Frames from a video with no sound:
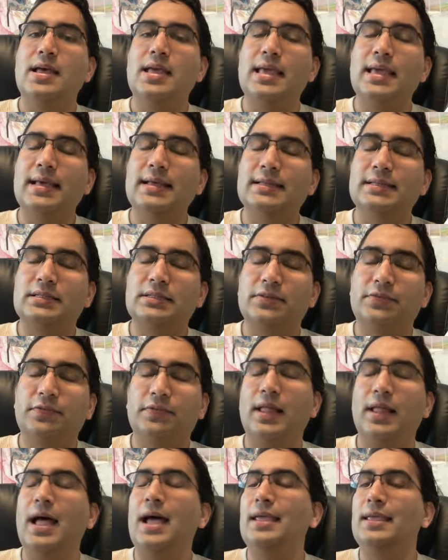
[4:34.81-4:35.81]
is
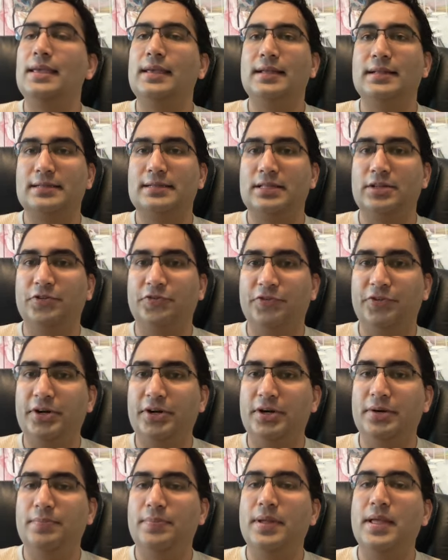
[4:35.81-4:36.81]
flying is the
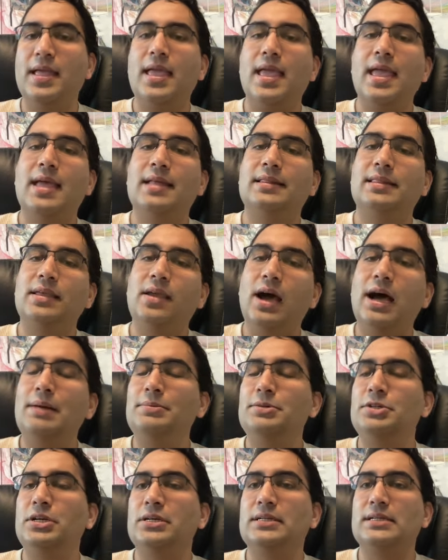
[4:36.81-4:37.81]
verb, and the
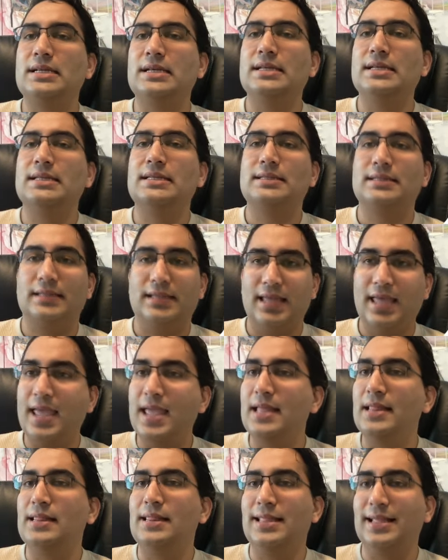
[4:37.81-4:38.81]
object is
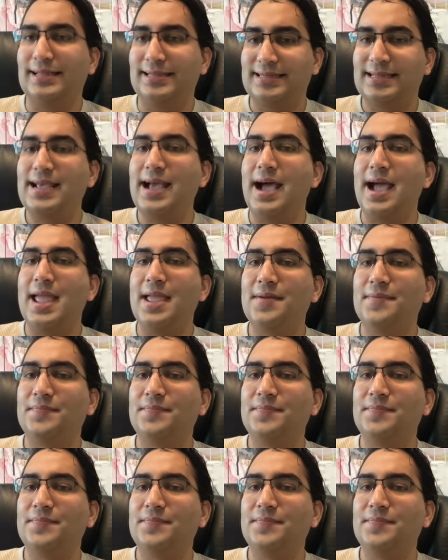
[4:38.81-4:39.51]
in the sky.